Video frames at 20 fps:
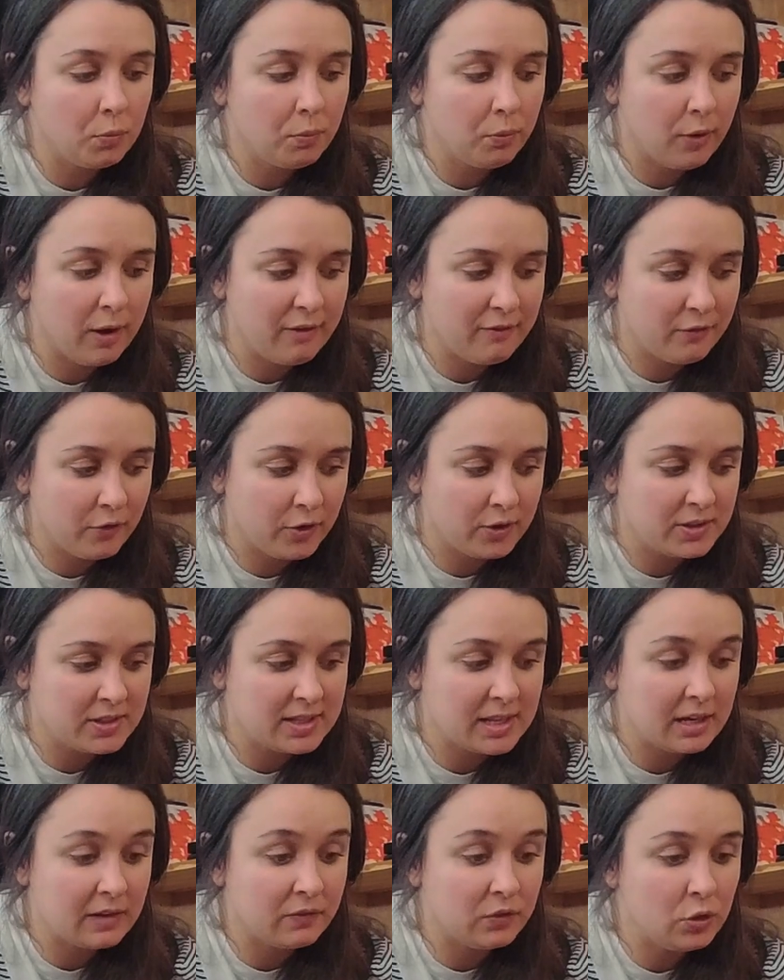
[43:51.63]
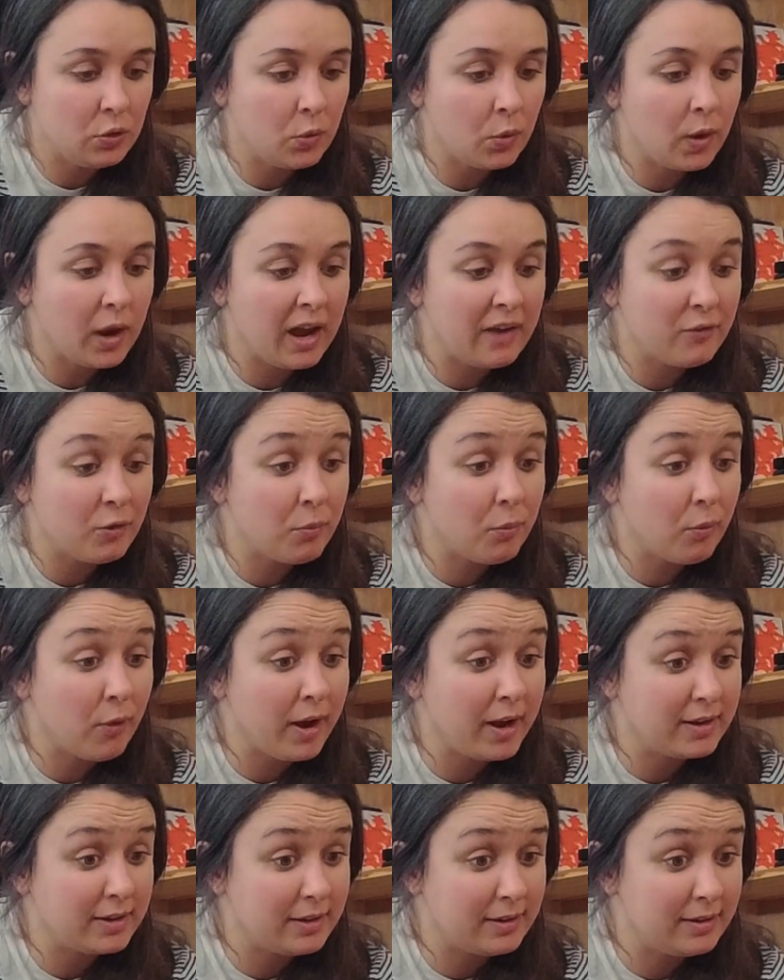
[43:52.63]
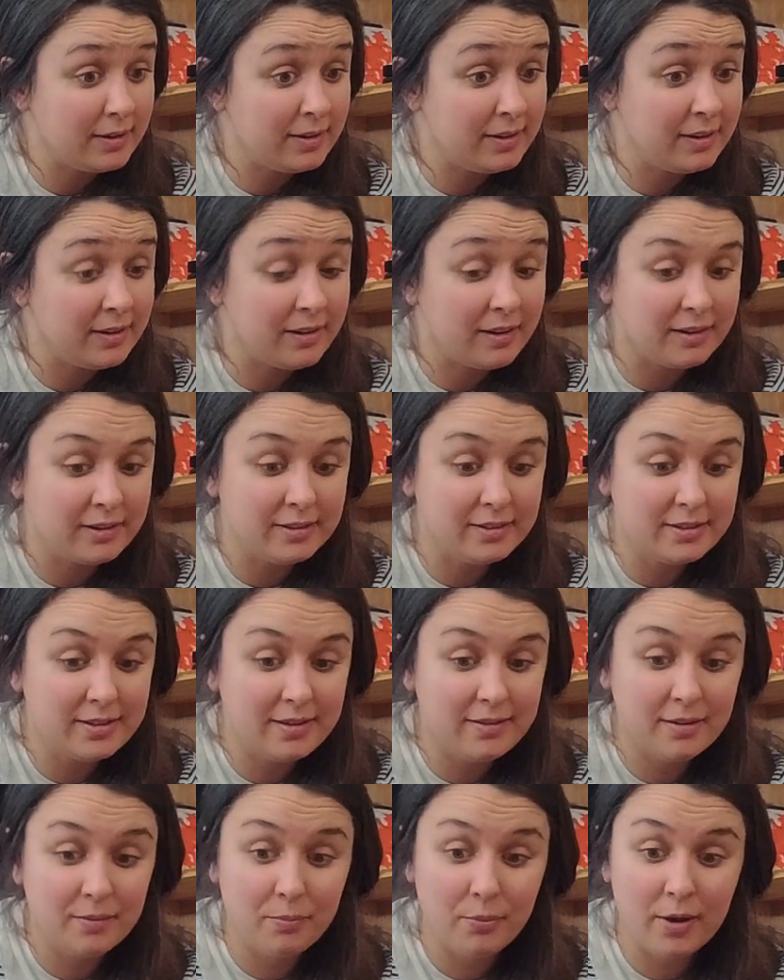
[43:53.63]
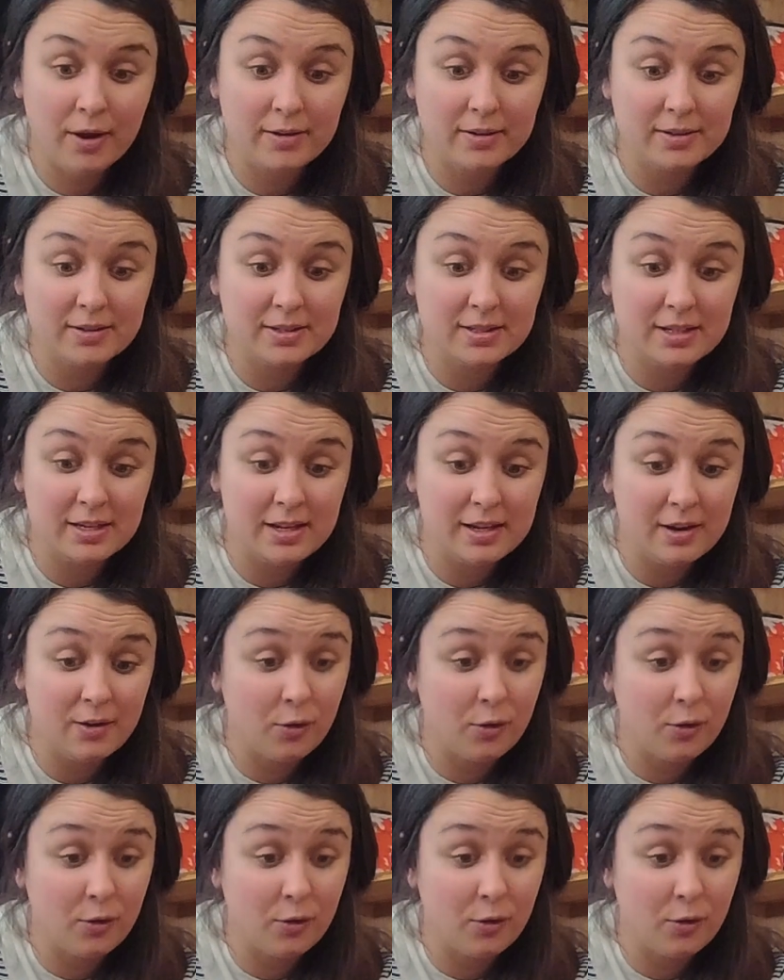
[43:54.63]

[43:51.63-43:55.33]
preference that if you were ever pregnant in an unintended pregnancy,